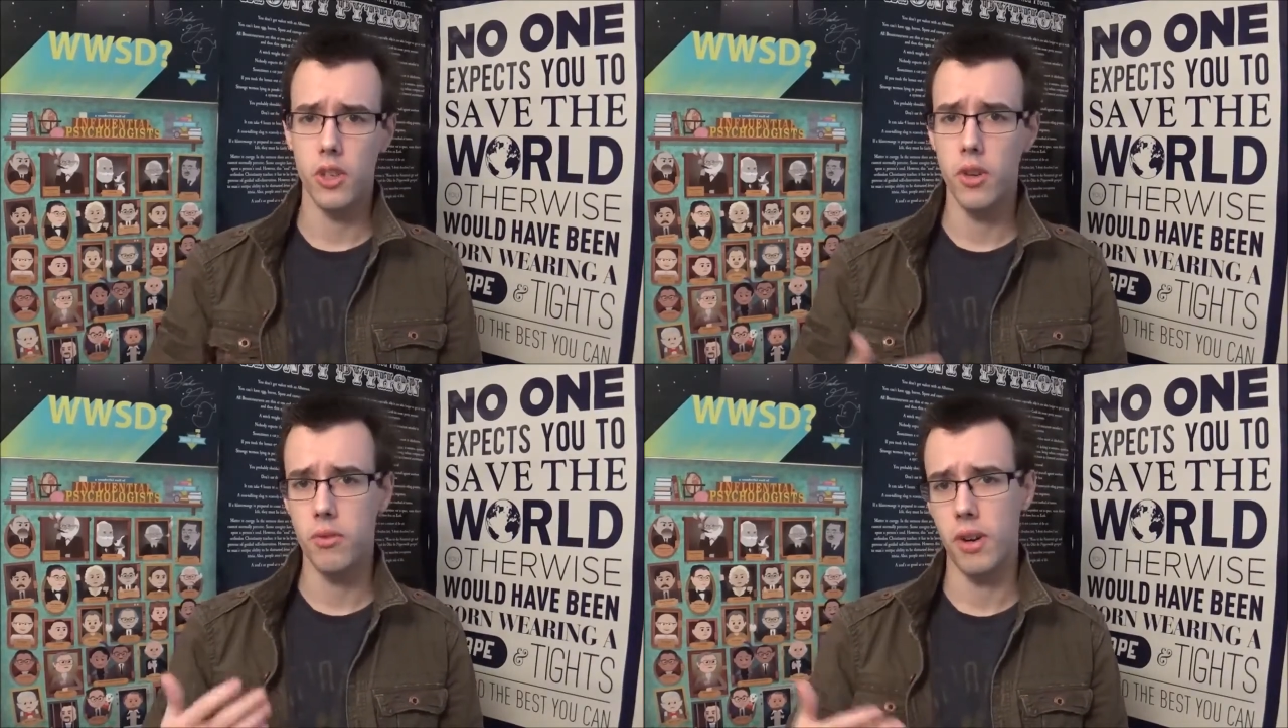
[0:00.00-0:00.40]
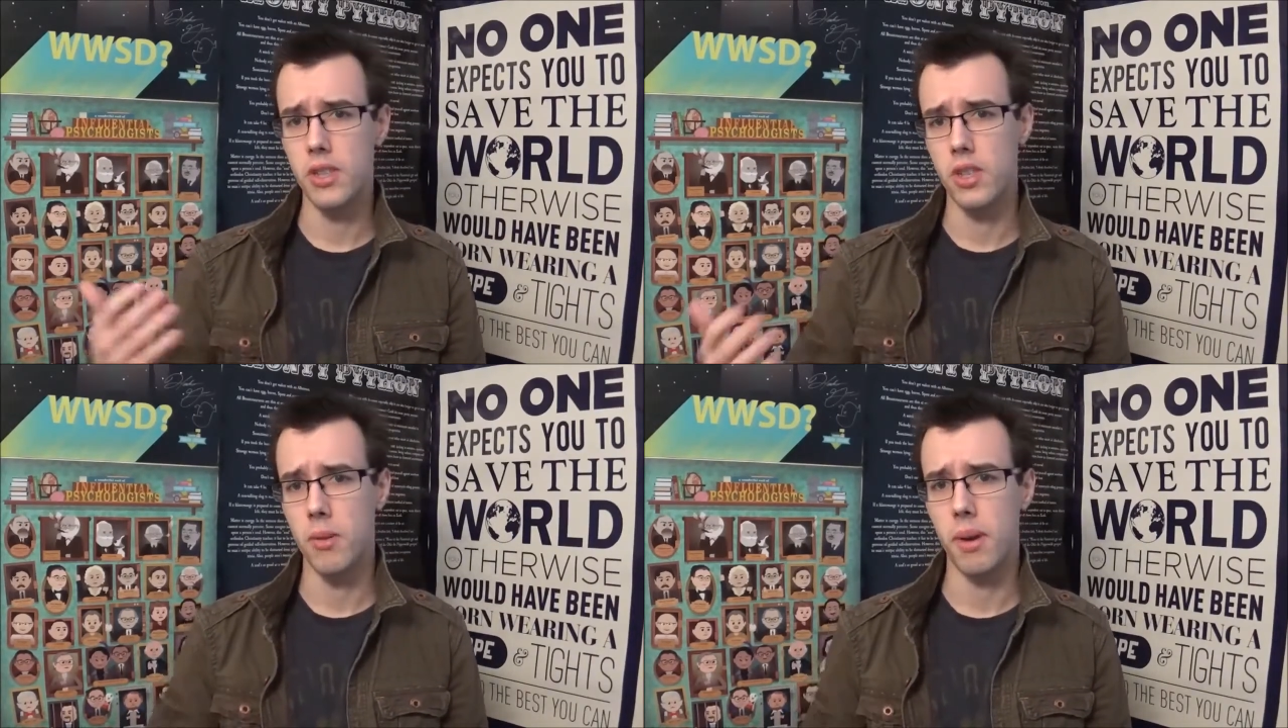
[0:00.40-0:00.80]
so your
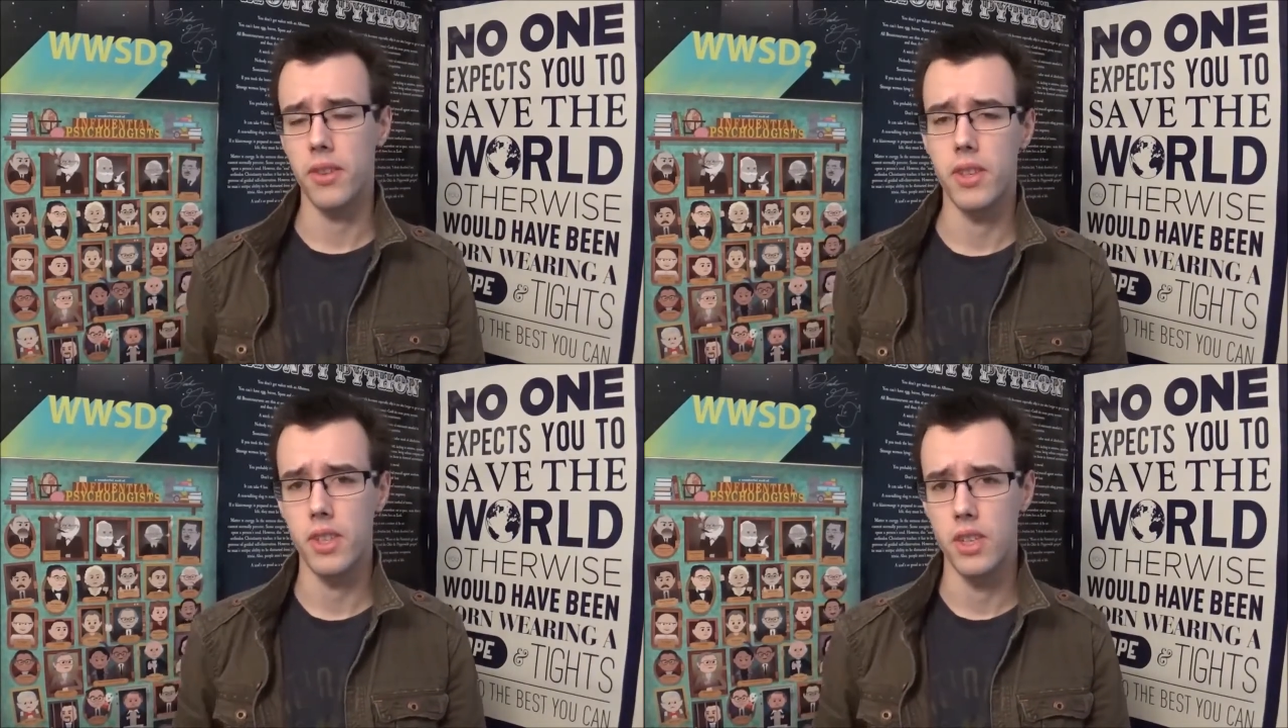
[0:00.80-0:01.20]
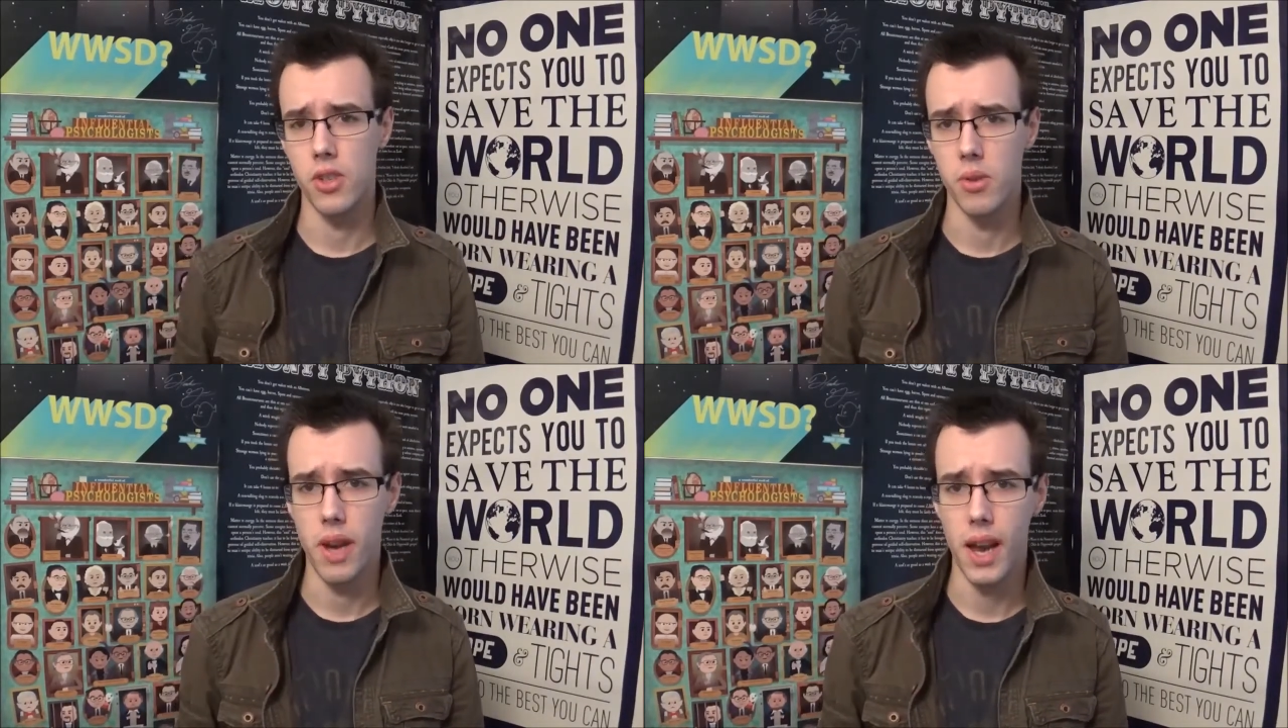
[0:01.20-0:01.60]
friends know about this
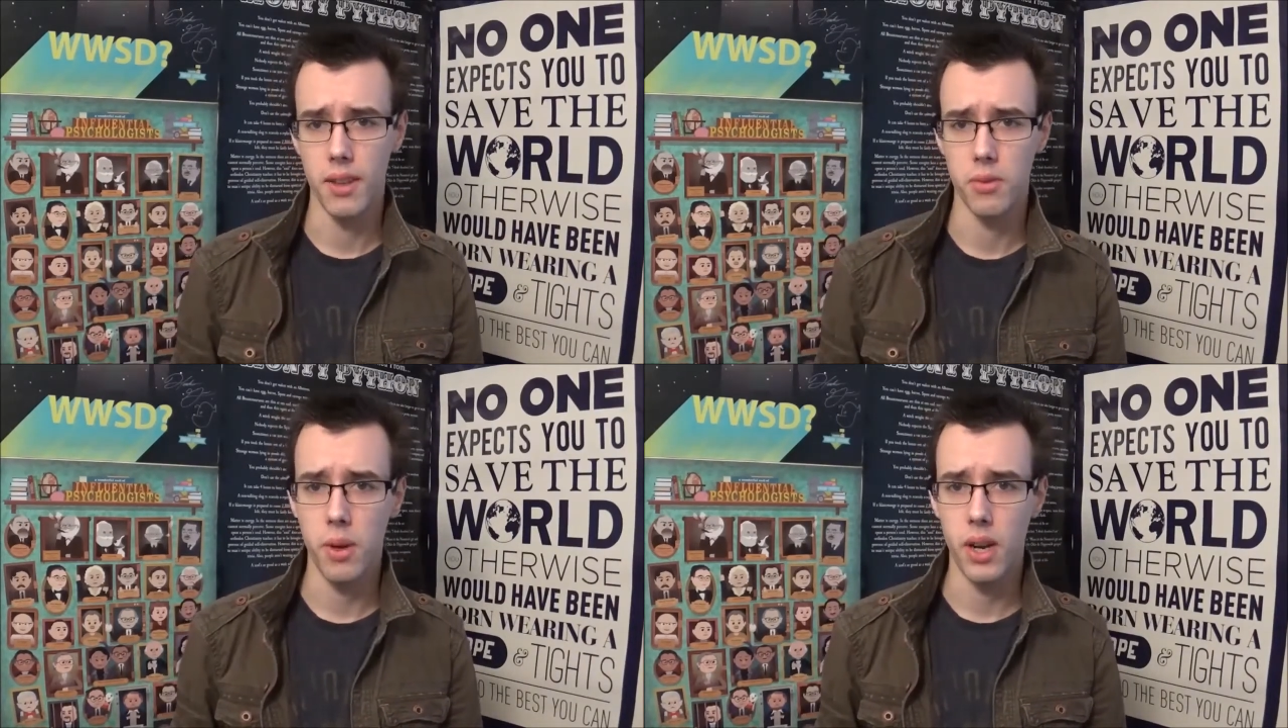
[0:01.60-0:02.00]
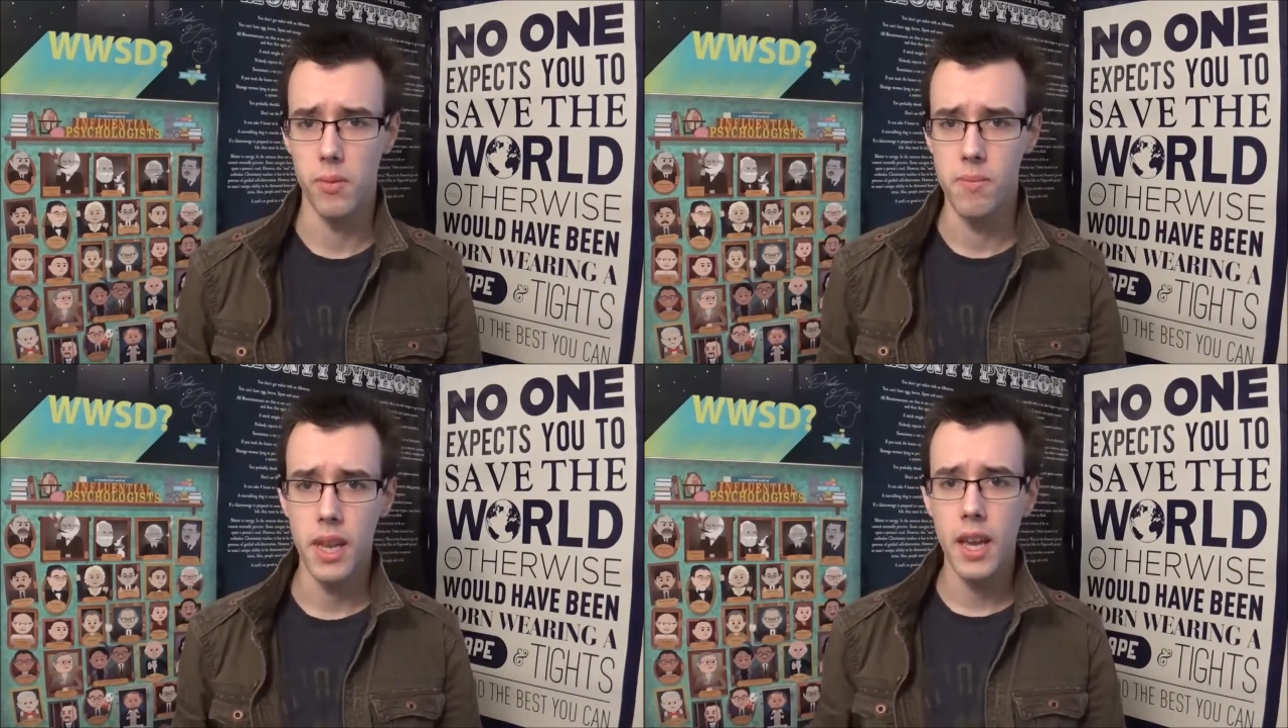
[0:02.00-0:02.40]
issue as
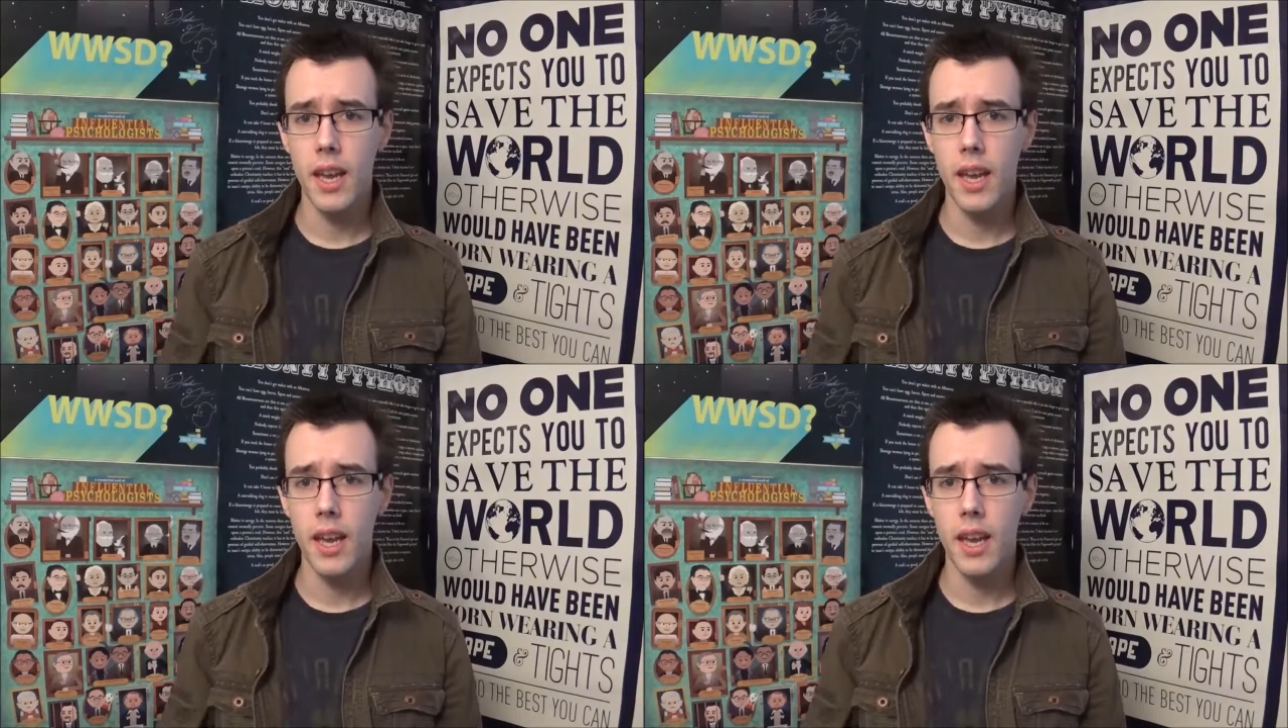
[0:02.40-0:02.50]
well.